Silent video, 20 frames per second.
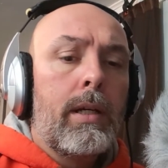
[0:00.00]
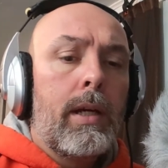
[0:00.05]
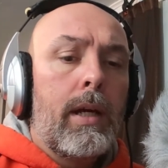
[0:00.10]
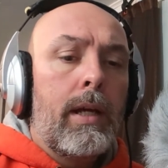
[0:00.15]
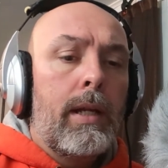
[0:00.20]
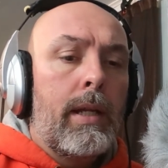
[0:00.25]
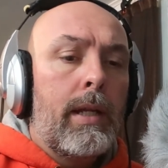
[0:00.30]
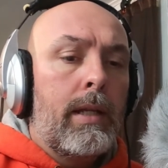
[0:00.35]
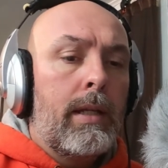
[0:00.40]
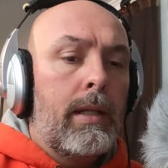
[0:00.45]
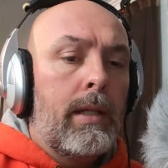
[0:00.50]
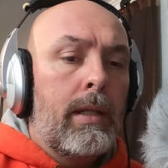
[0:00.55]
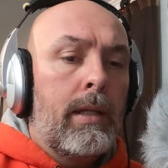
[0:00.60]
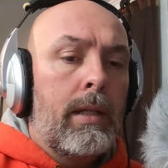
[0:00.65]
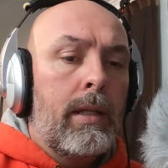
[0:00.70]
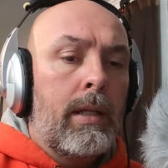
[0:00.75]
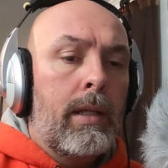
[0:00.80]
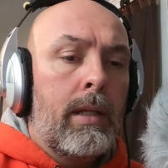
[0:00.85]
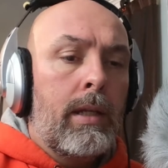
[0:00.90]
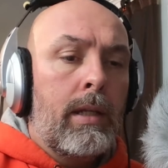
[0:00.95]
And then
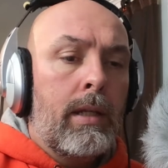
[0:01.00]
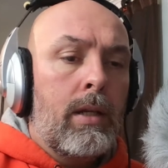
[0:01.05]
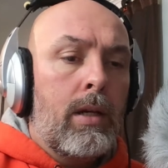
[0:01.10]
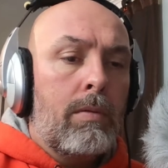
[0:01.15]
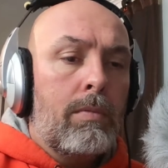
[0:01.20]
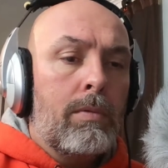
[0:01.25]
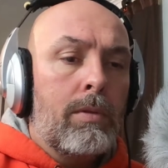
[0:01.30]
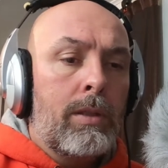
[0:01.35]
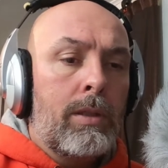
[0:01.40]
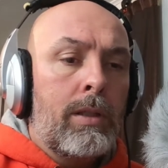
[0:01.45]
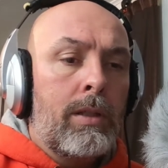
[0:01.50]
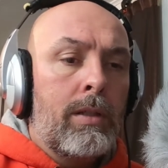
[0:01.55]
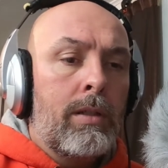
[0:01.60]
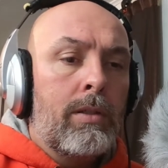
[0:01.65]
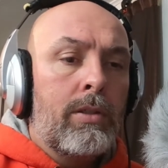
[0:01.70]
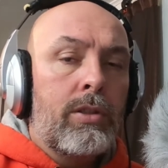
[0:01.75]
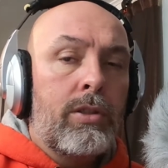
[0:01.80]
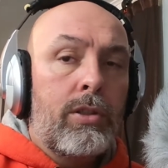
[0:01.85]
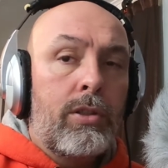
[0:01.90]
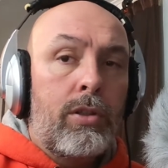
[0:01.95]
in a couple of
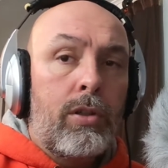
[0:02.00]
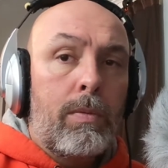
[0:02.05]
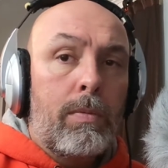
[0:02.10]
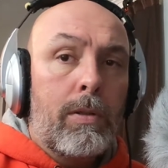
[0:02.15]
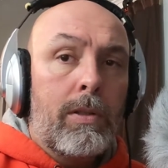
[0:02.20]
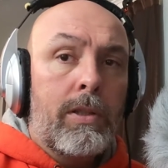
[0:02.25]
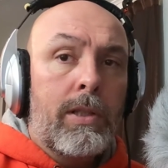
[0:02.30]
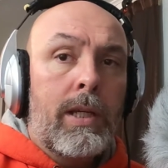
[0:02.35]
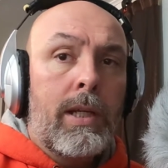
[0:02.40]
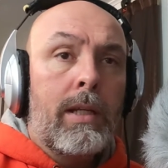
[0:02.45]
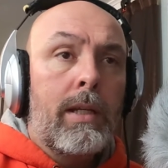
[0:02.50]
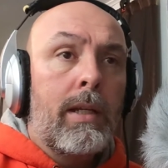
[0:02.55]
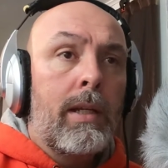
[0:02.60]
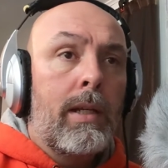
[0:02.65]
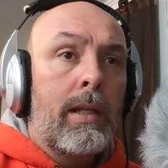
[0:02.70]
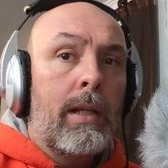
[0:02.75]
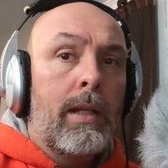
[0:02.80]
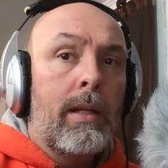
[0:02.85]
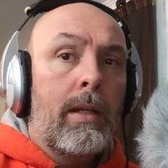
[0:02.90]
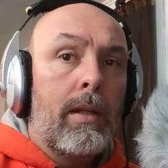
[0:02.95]
years, 2%,
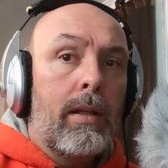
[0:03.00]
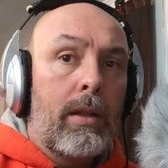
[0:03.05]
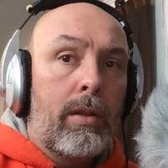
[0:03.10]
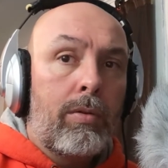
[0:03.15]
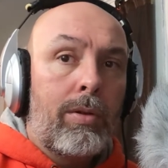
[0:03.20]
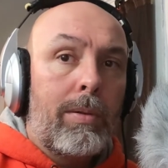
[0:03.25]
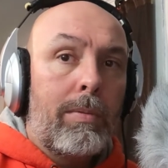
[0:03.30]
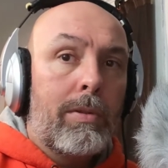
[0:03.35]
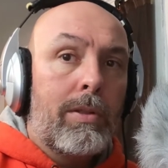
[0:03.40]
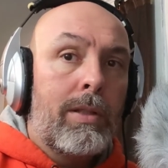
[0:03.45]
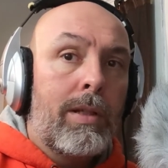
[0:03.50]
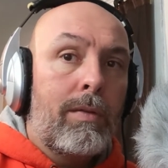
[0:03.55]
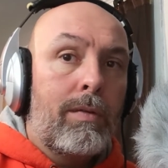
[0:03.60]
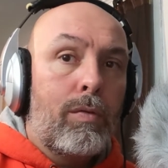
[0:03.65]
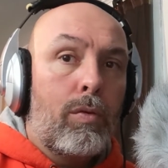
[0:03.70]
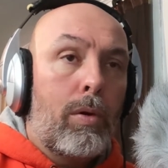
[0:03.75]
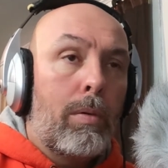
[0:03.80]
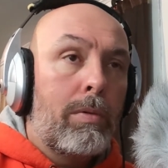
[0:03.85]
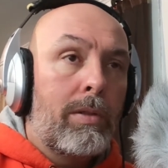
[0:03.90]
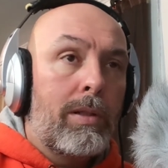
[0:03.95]
and then 3%,
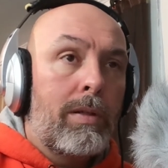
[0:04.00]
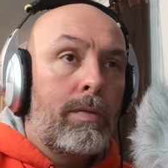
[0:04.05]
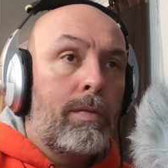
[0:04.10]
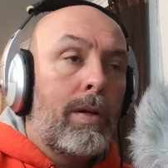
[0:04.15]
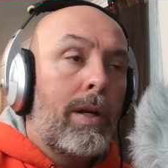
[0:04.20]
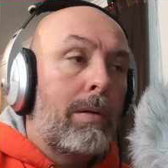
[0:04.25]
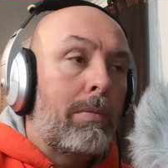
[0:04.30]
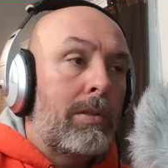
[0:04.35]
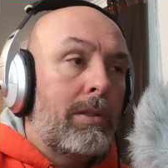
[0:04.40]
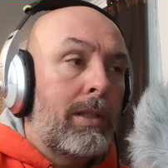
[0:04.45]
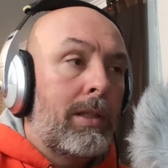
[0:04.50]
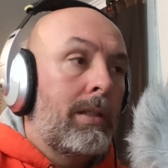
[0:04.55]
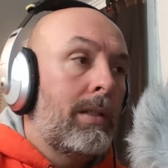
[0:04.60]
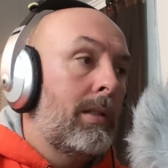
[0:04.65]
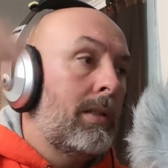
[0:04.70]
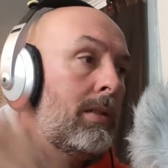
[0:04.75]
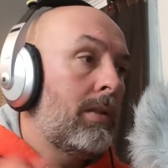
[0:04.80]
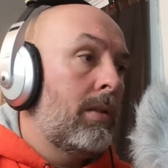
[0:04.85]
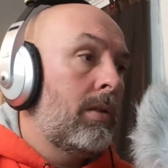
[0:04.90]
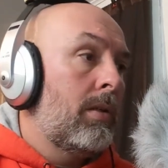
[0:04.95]
4%, 5%,
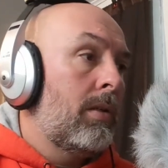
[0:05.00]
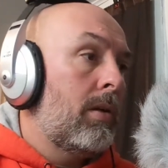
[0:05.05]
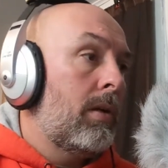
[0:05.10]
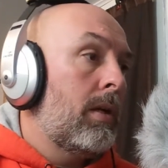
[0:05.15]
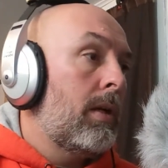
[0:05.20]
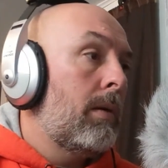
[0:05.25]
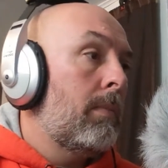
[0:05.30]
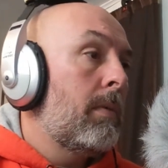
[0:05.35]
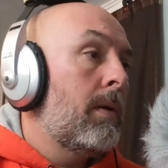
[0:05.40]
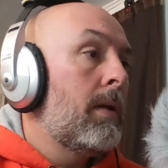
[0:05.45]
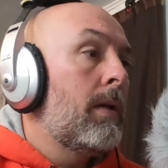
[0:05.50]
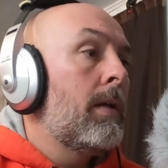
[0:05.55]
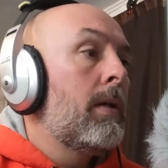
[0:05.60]
and on up.